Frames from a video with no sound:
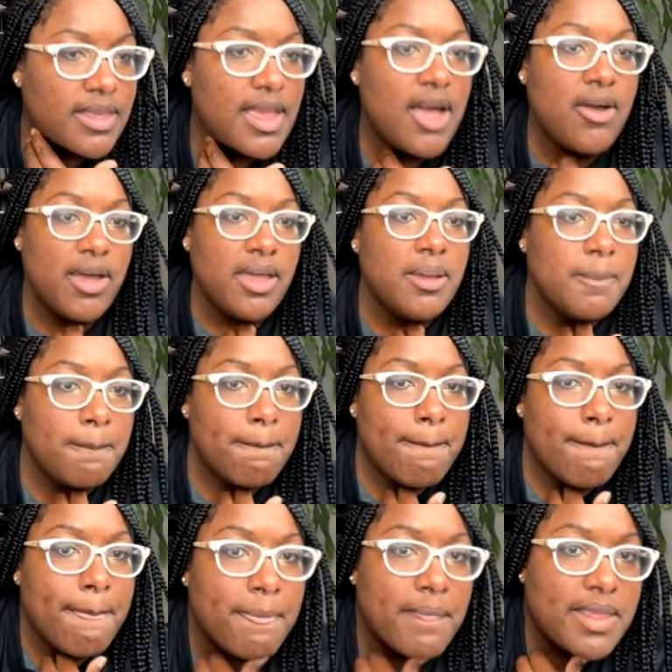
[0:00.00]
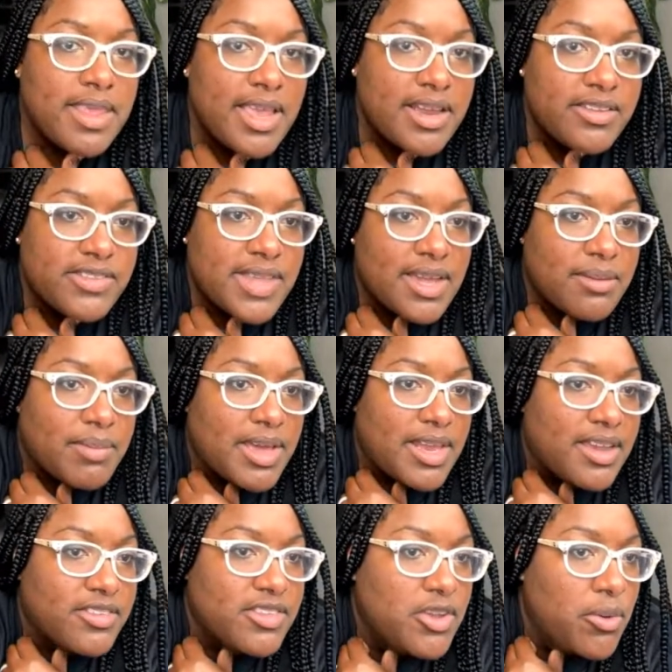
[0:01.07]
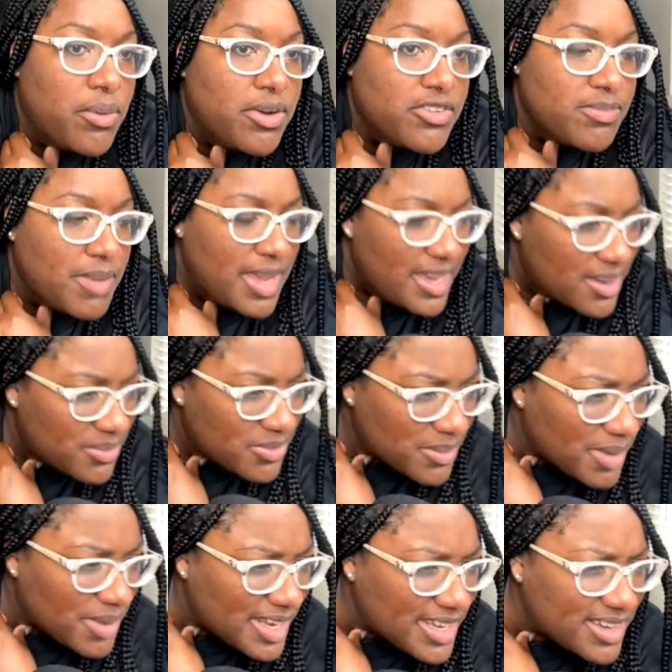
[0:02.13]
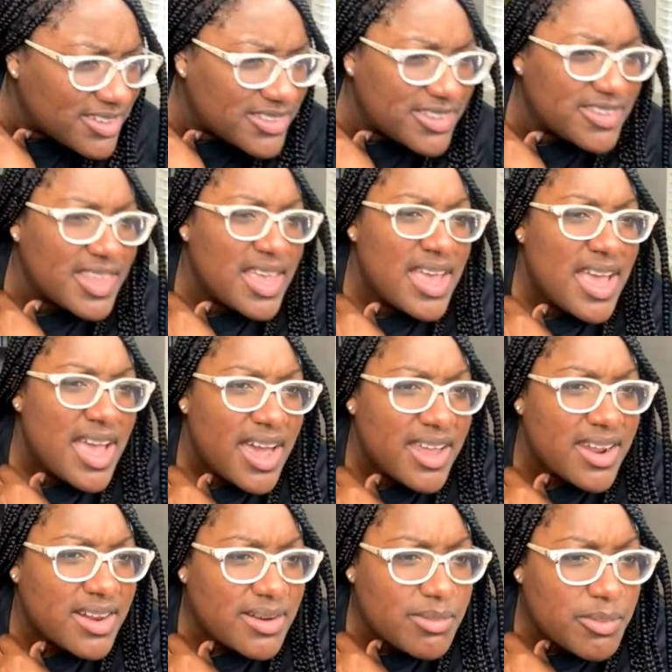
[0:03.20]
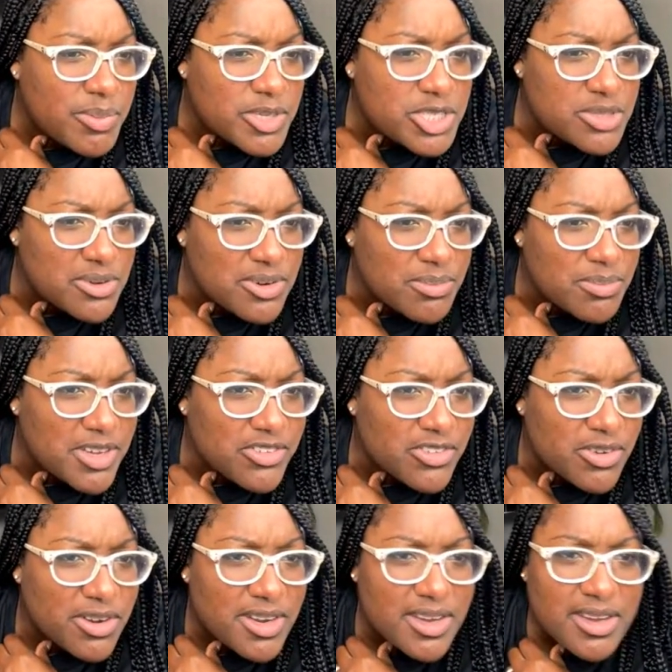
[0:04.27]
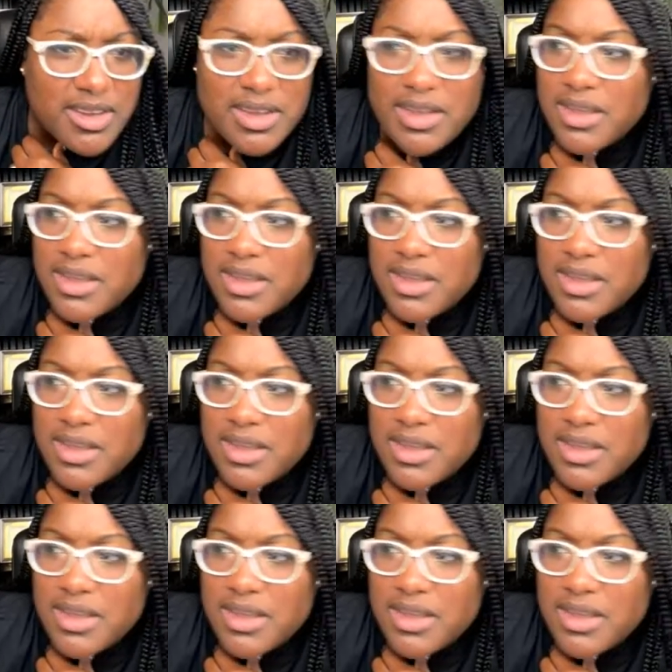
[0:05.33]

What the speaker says: Okay. Yeah, let's talk about it because yours might help somebody else's. Hold on, let me put you on the big screen.